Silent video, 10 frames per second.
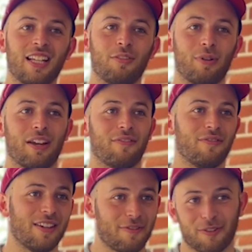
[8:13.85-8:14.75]
we have
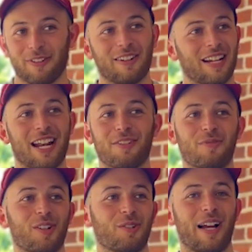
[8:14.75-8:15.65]
never found
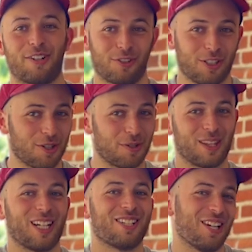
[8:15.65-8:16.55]
anyone who actually knows what
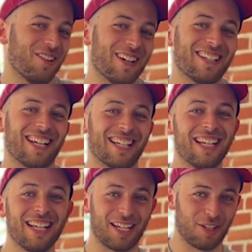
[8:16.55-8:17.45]
they're doing, like,
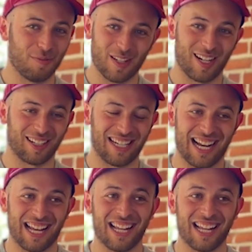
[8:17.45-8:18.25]
can you be our guy?